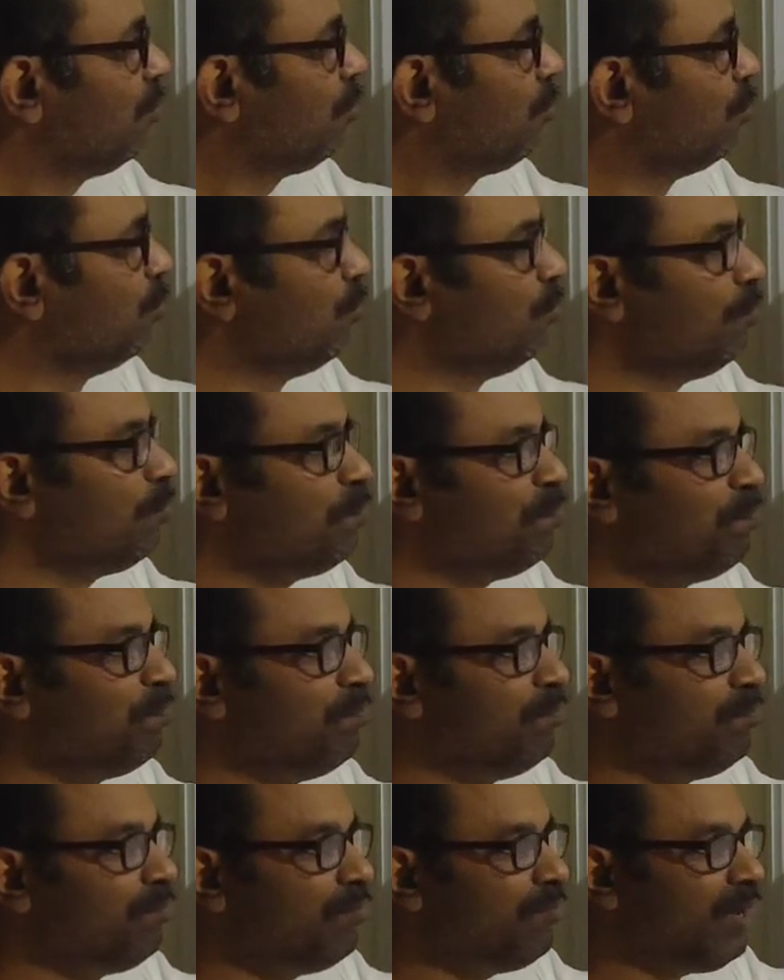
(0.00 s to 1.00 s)
2
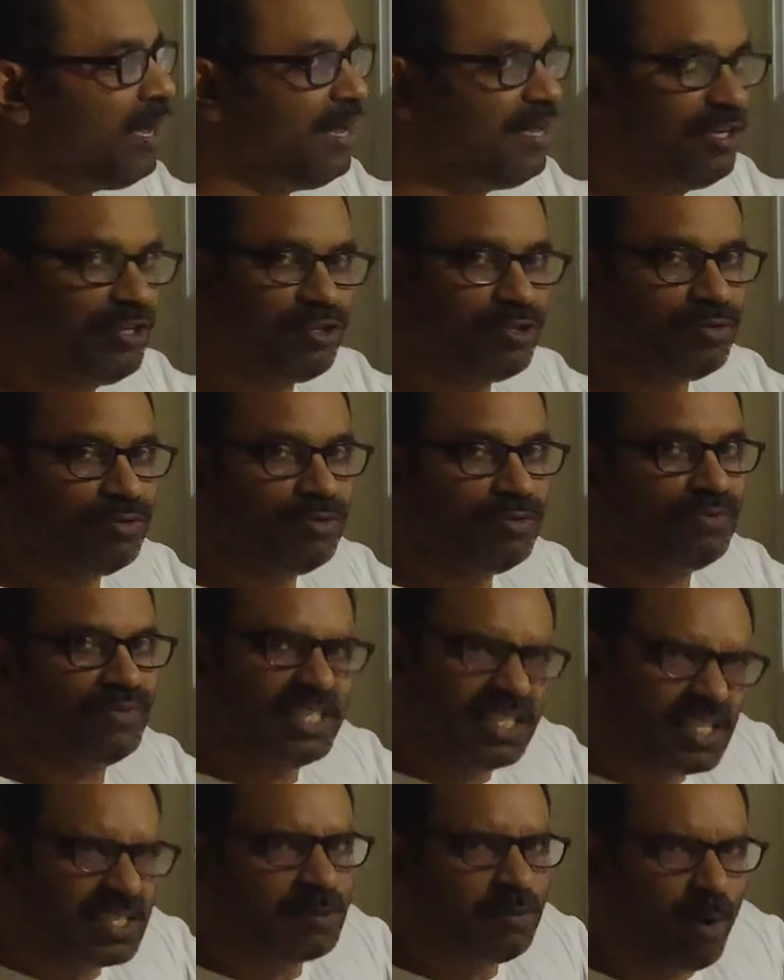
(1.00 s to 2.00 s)
and 2.
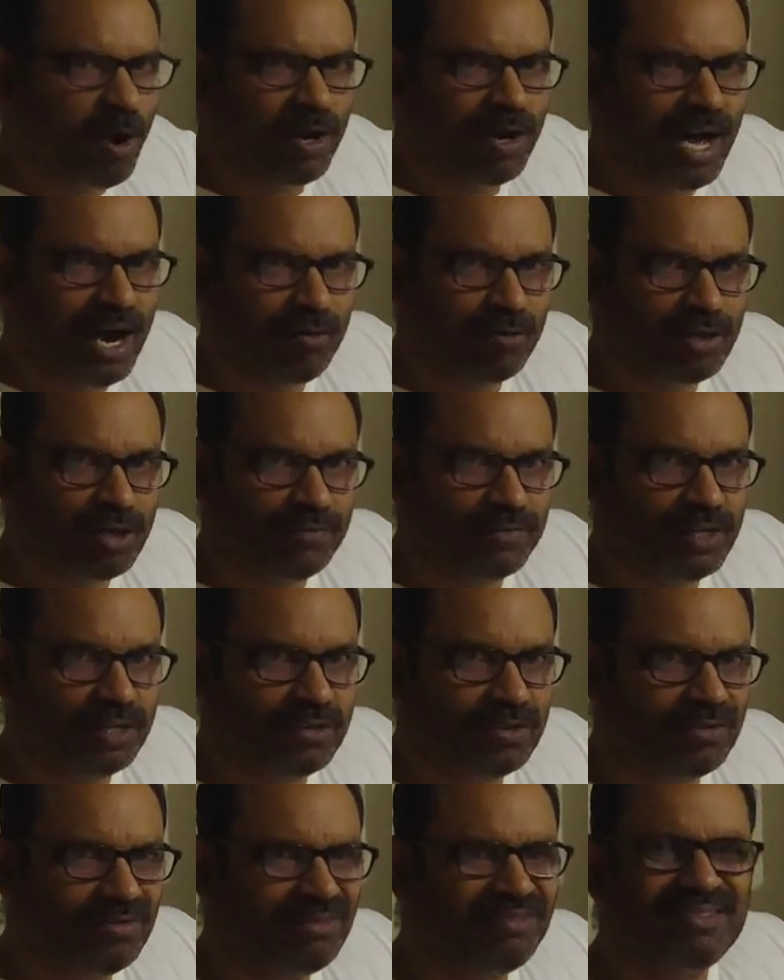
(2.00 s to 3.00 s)
Which is smaller out of
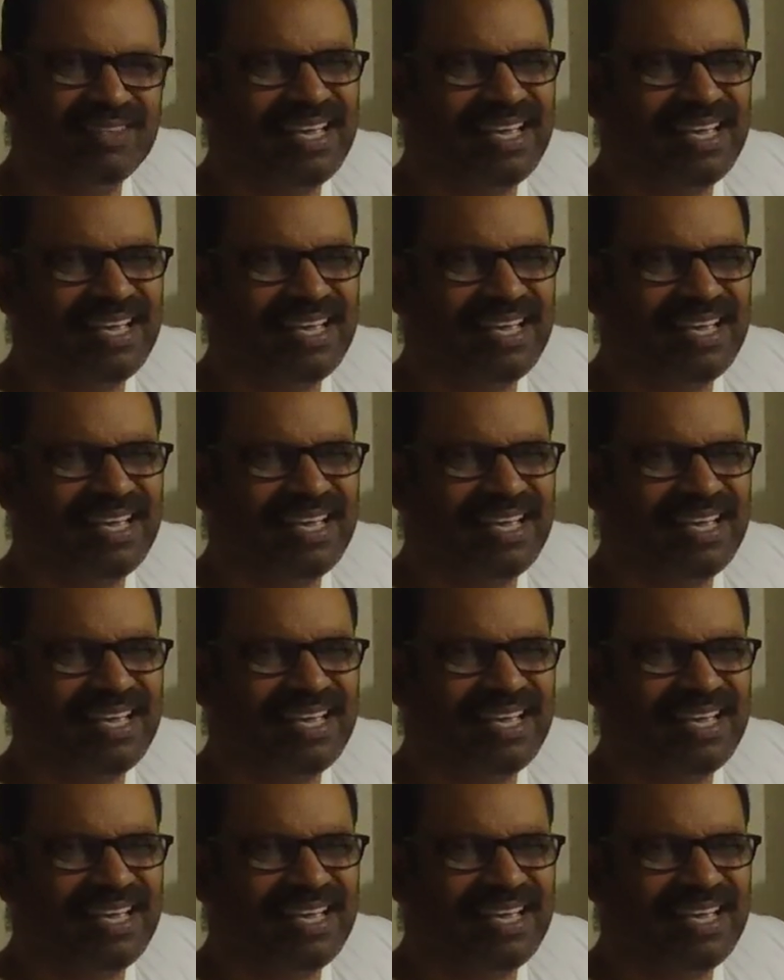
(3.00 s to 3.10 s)
the 2?